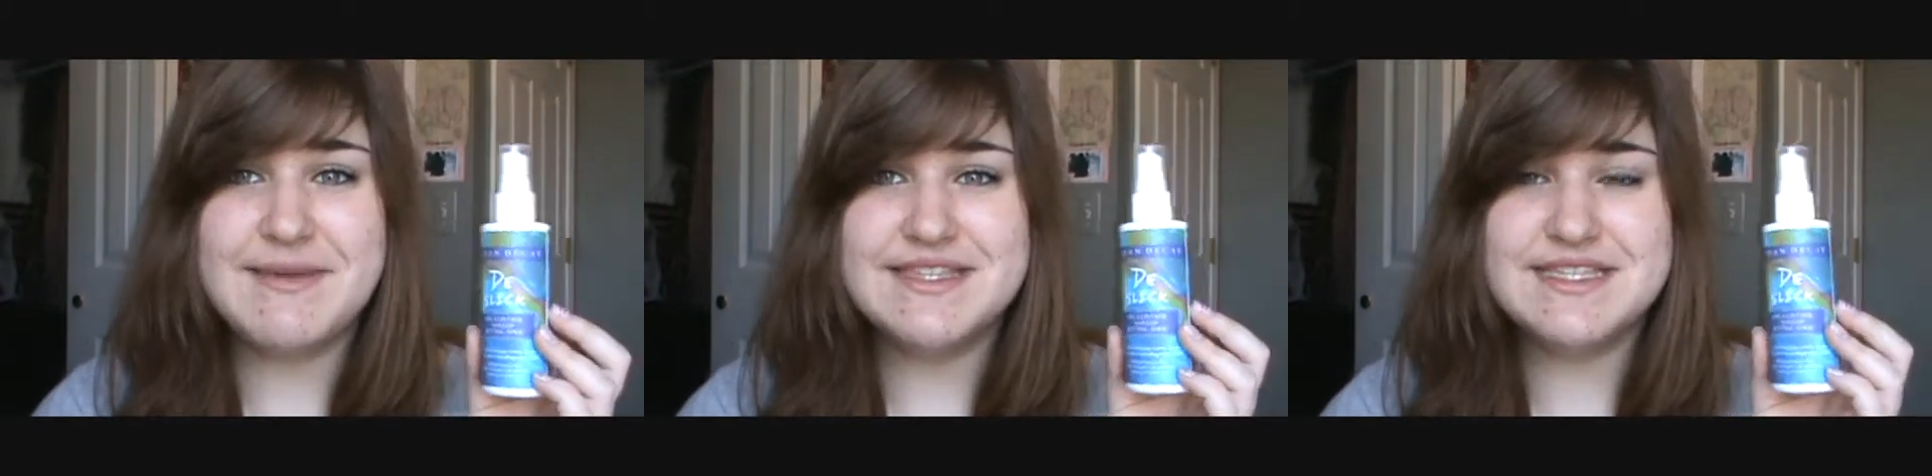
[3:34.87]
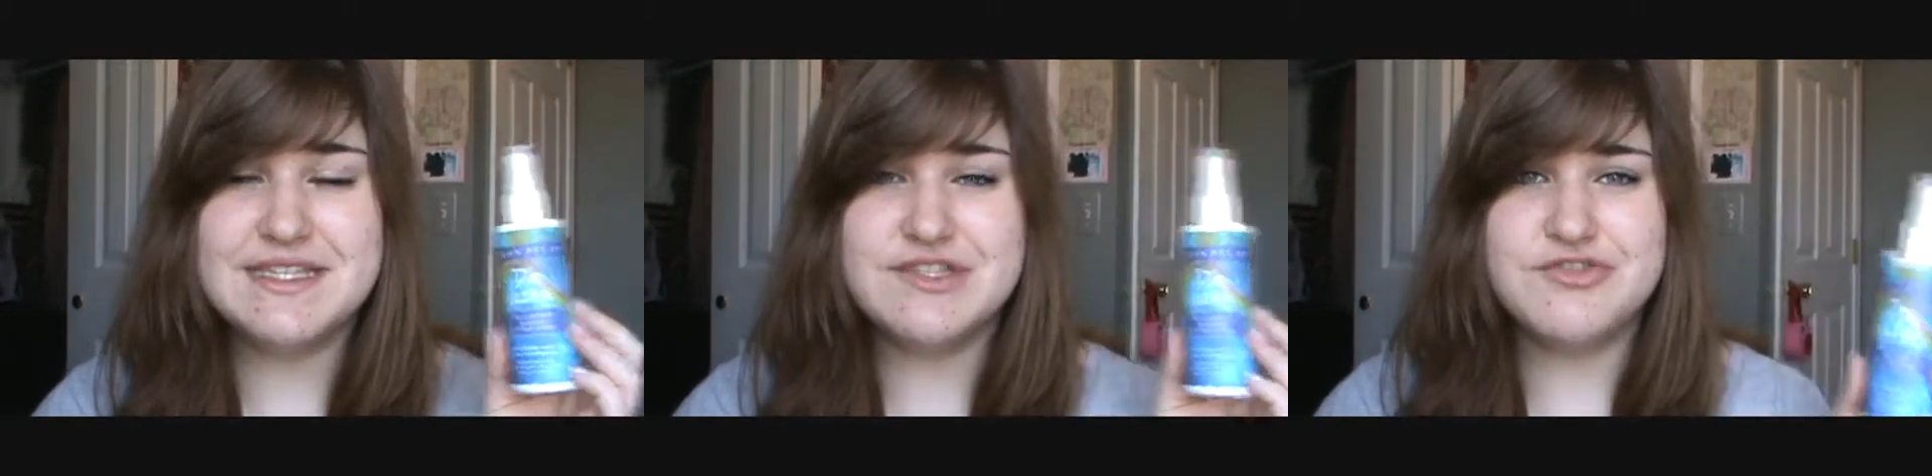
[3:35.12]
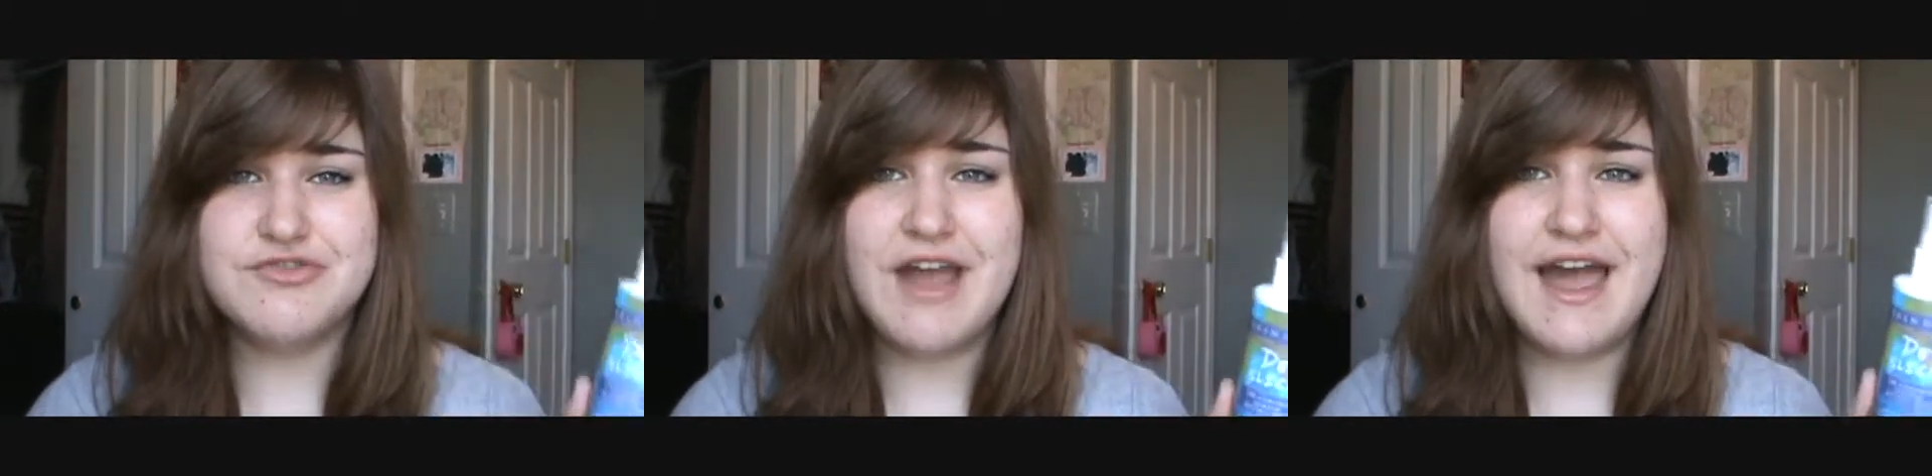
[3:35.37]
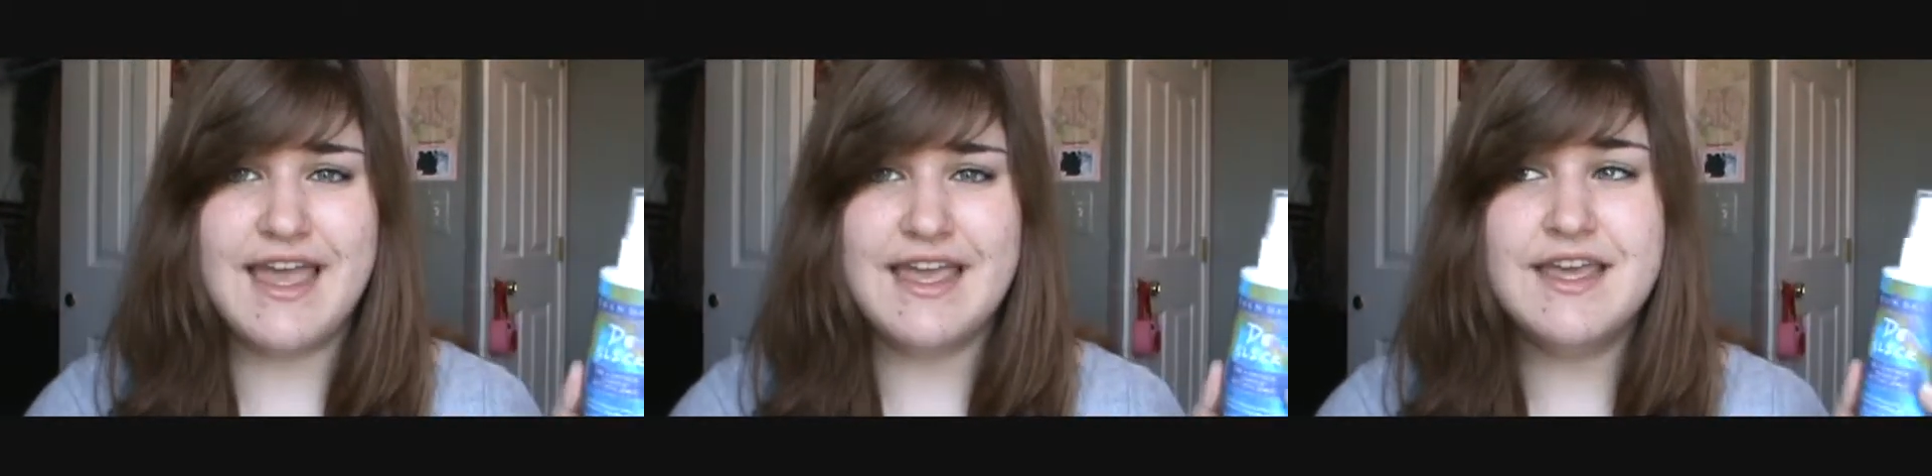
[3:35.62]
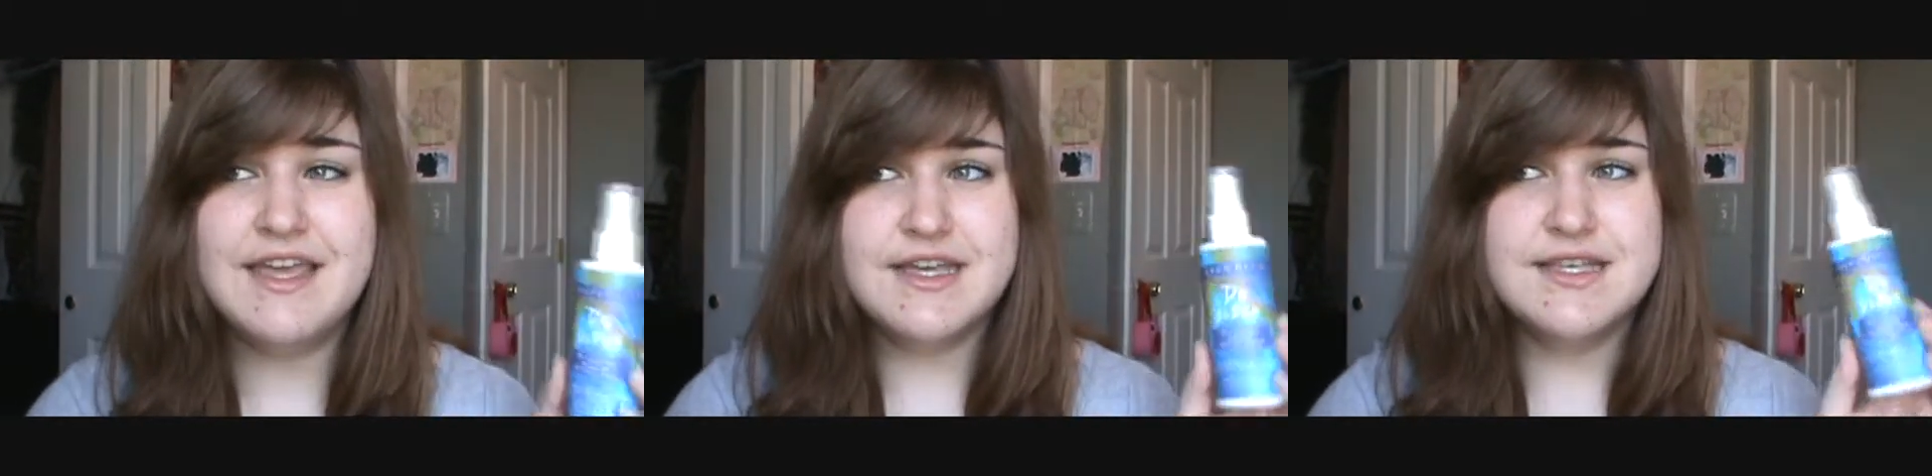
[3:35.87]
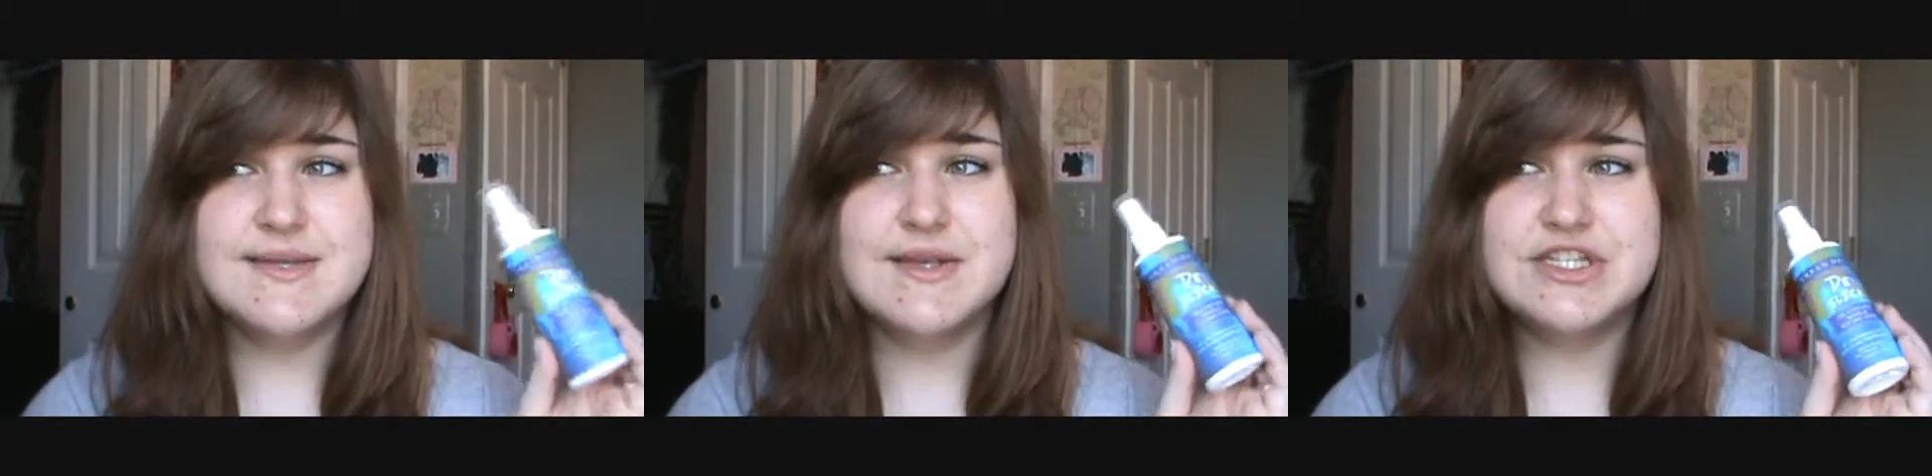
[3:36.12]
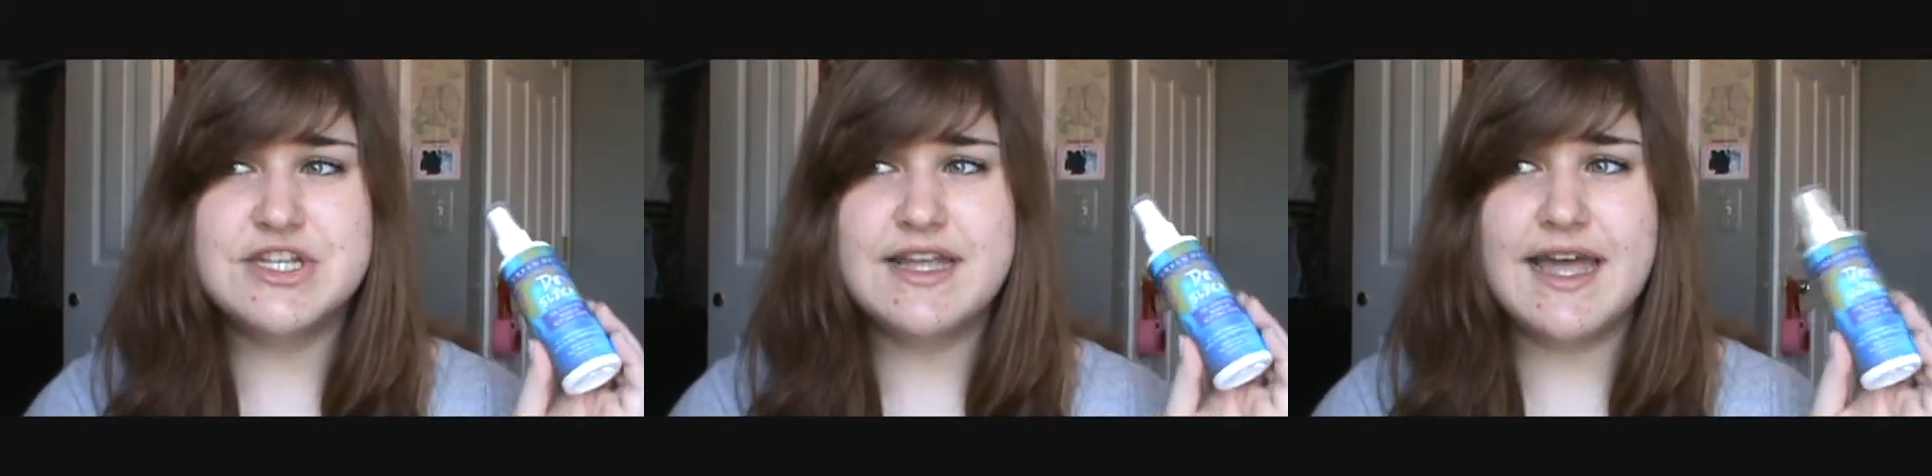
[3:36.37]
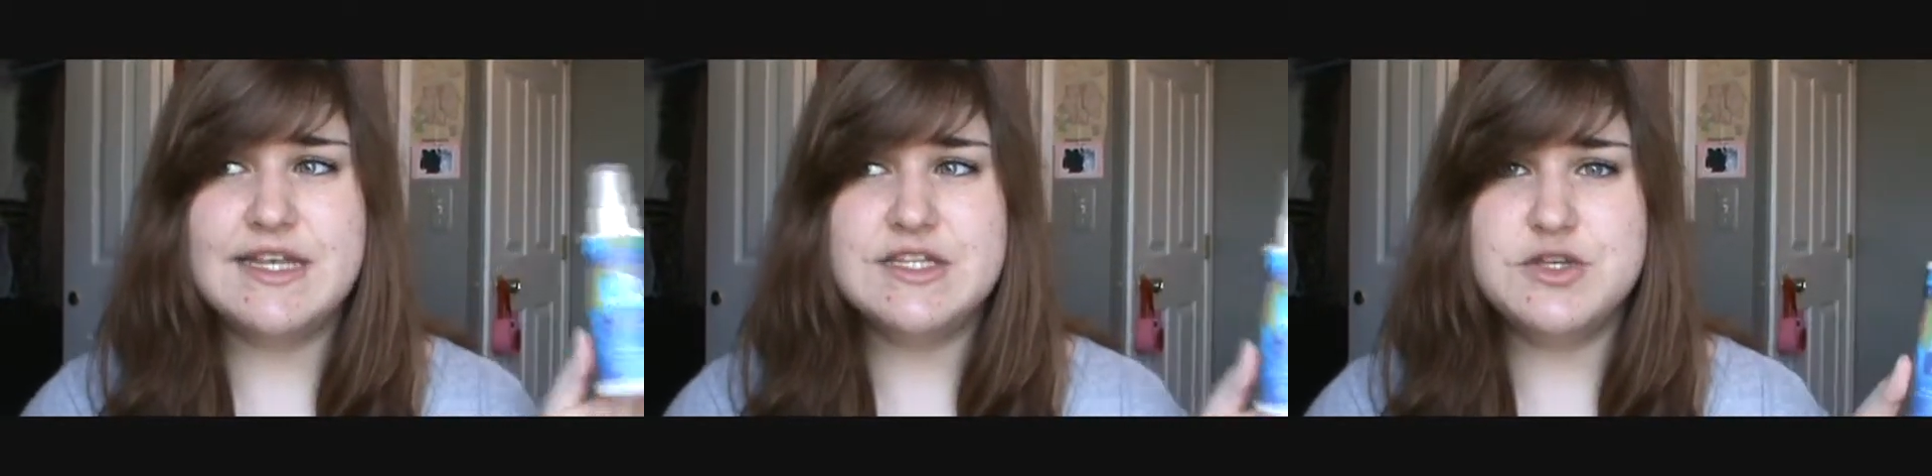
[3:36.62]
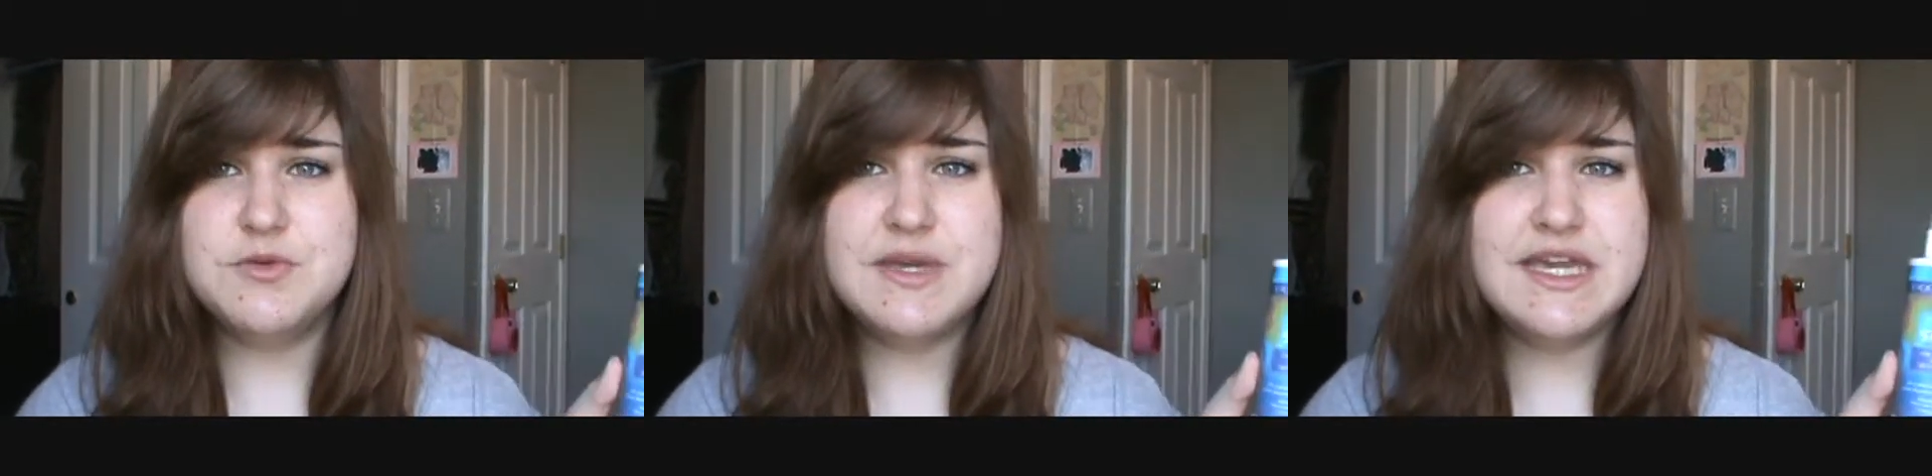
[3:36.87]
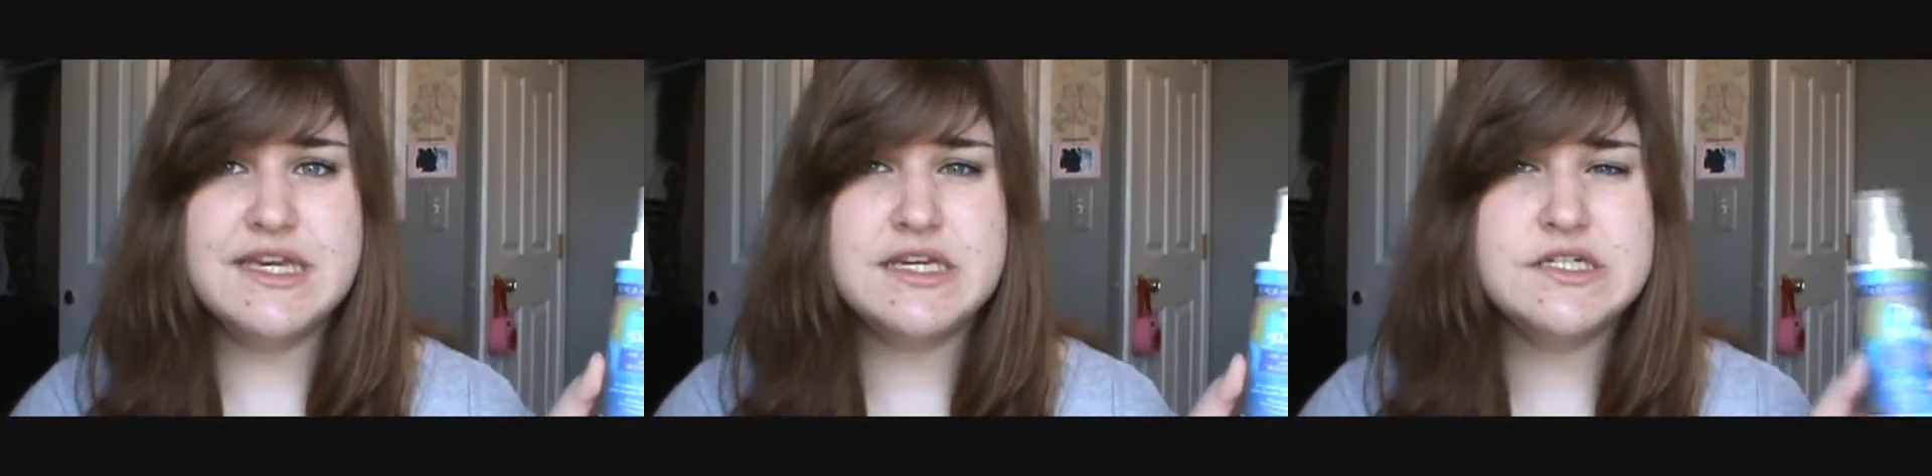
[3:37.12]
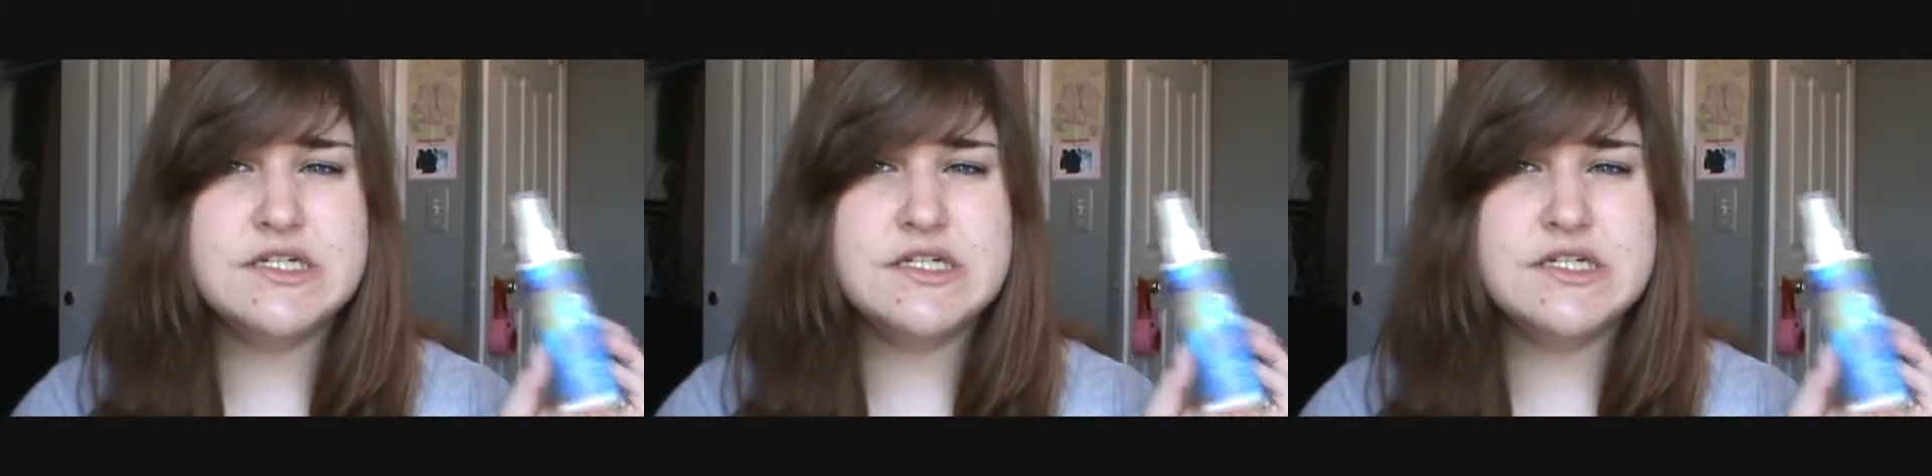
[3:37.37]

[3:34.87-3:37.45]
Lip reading: My skin's dry, so I should have got Doomy.